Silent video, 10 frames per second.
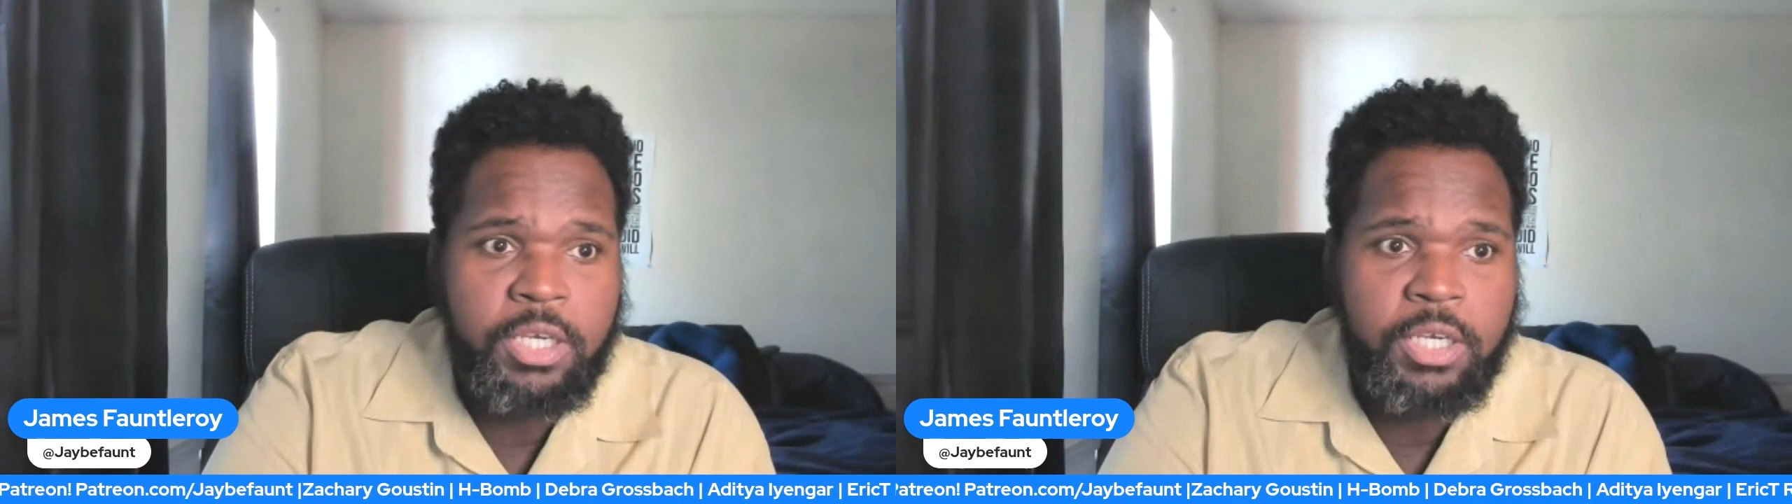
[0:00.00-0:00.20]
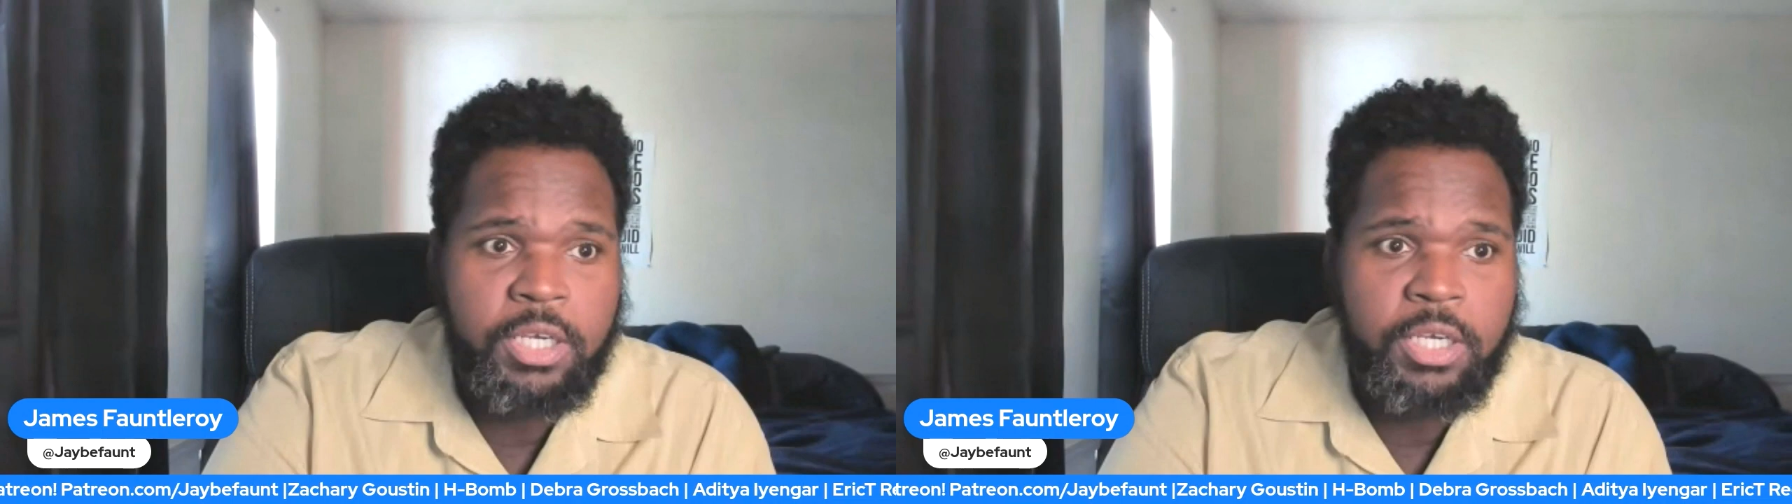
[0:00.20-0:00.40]

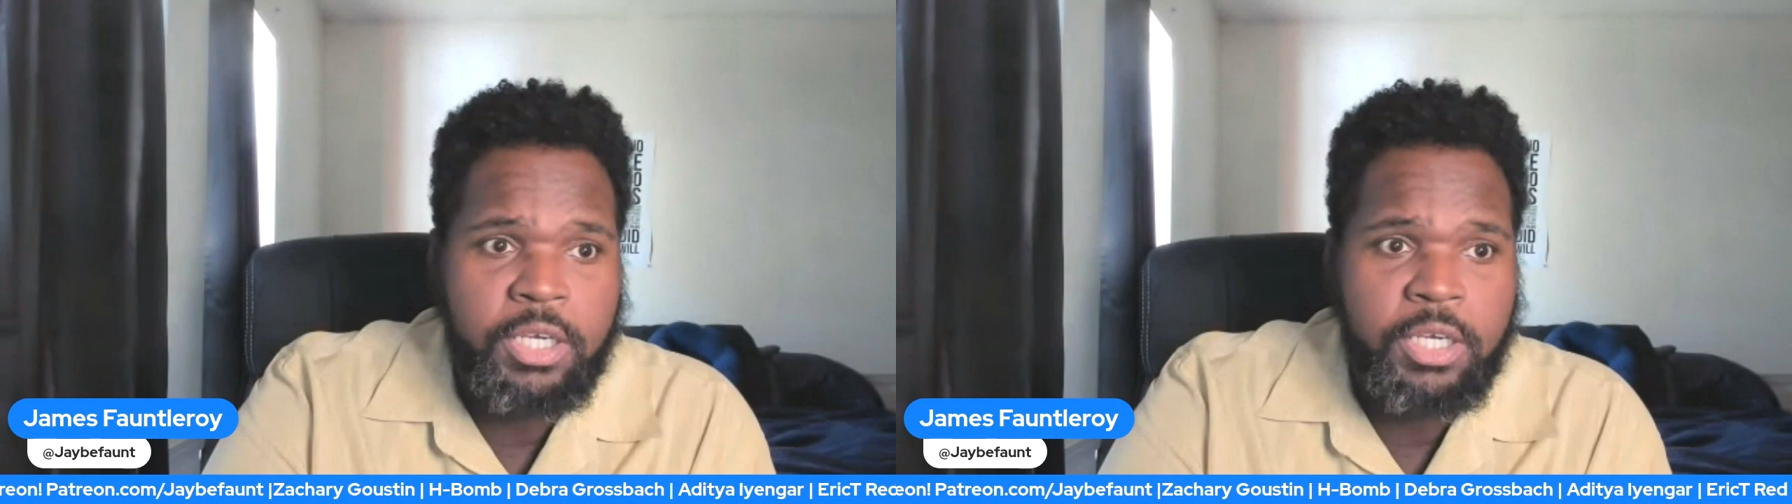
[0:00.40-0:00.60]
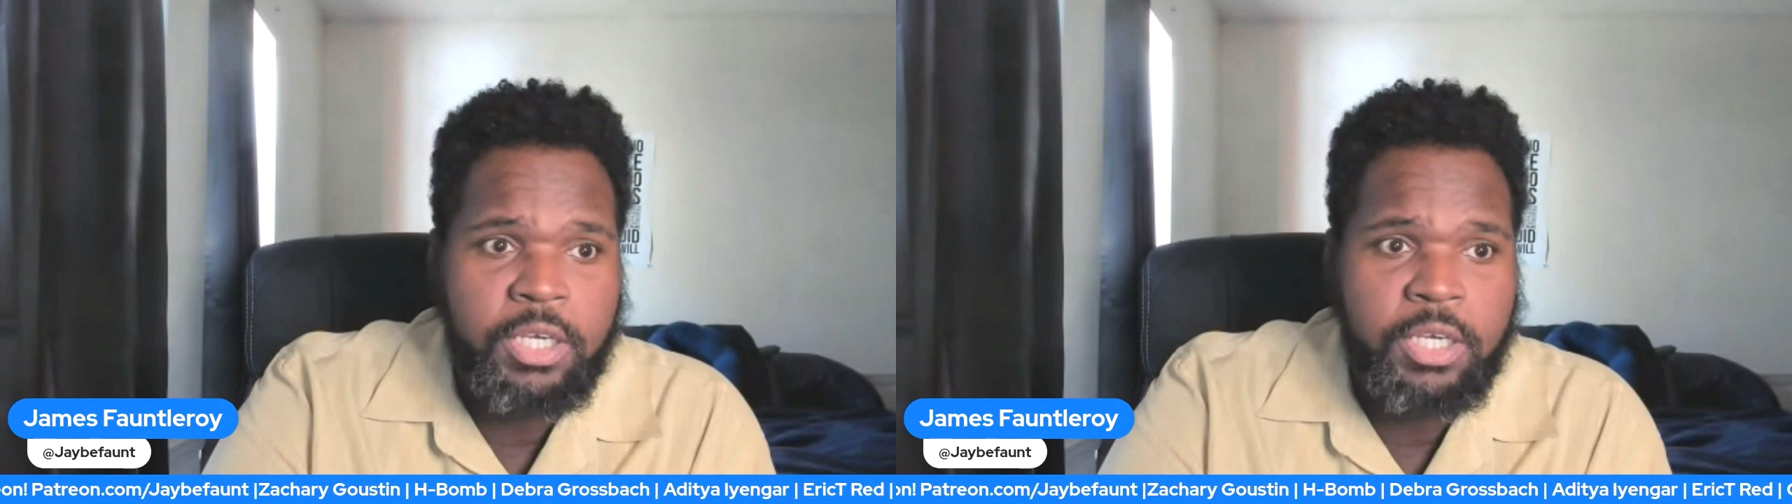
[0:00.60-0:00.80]
when things
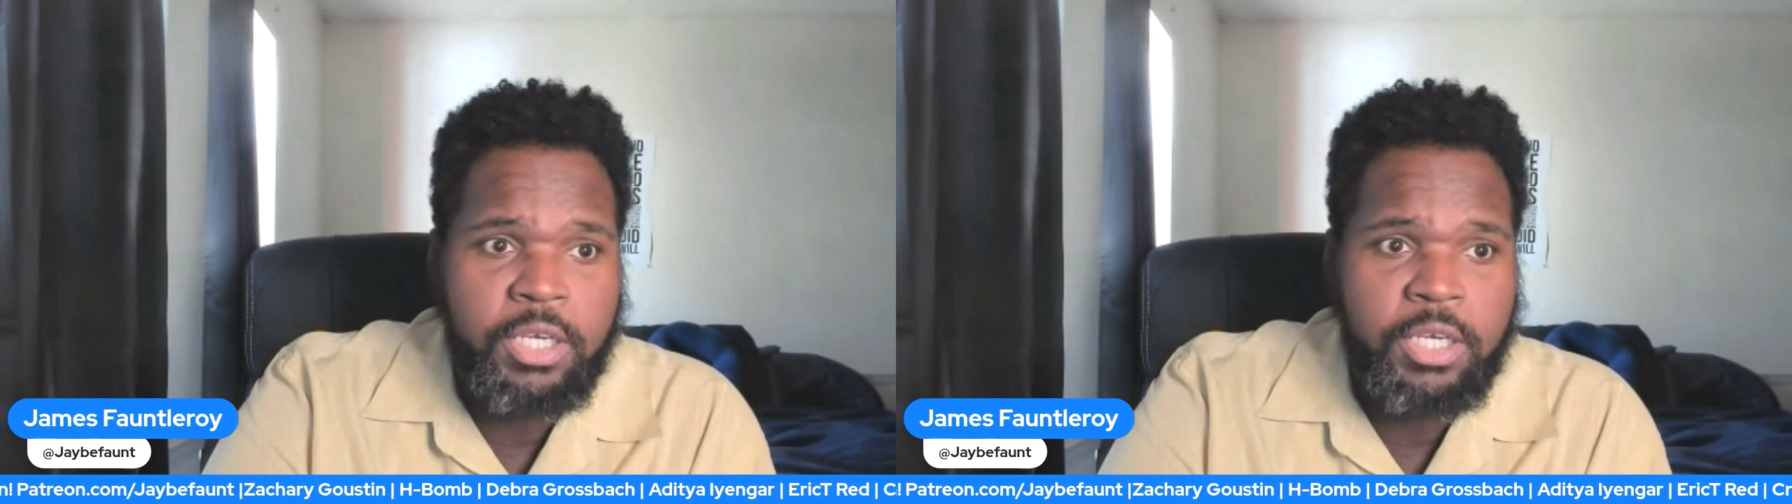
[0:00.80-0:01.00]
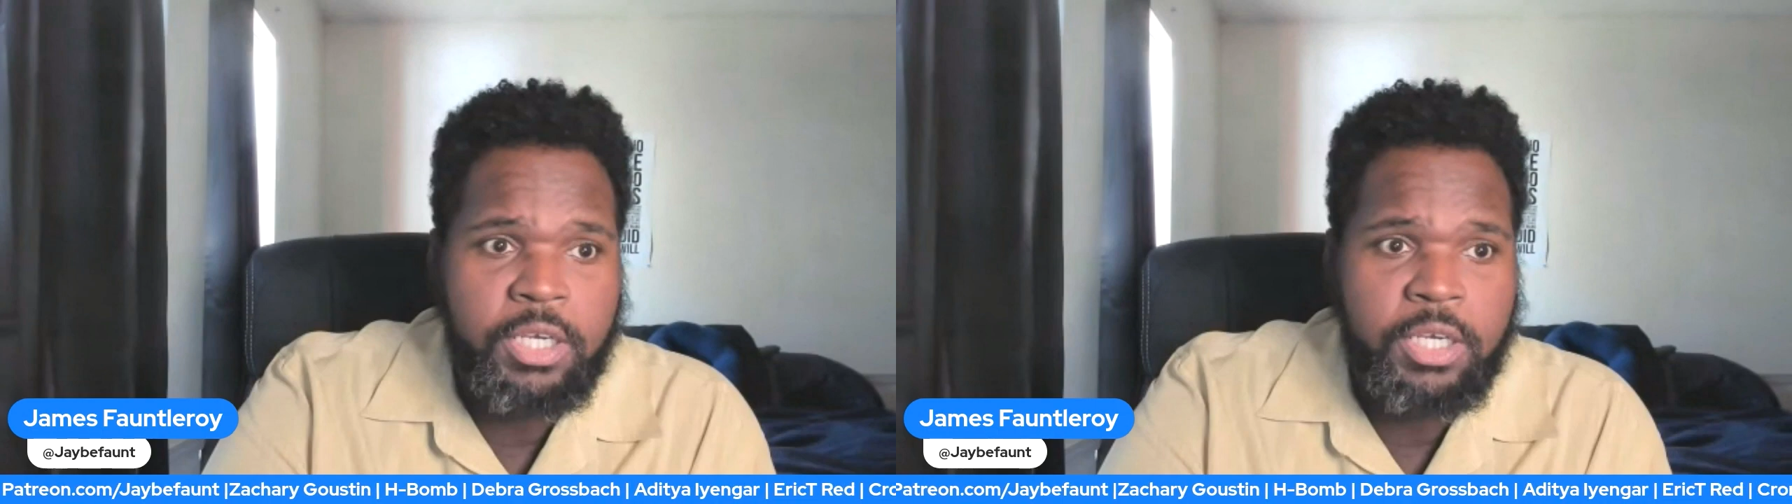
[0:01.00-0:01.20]
like this
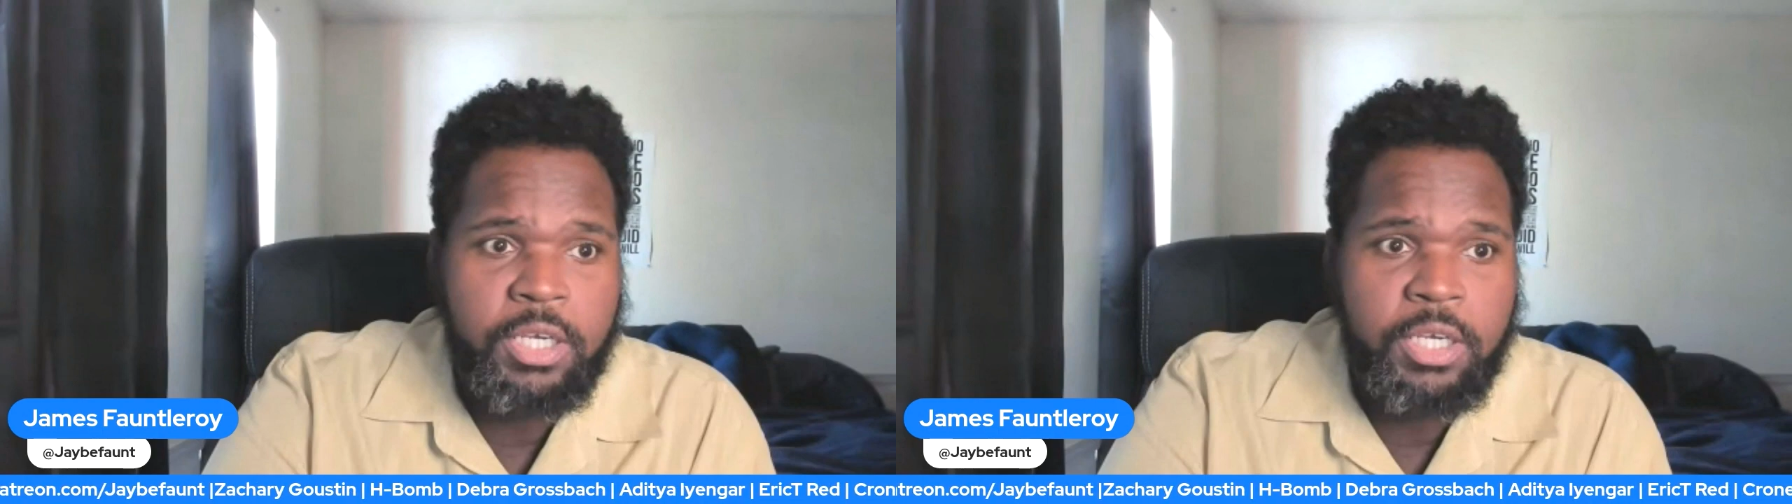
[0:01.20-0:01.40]
come up,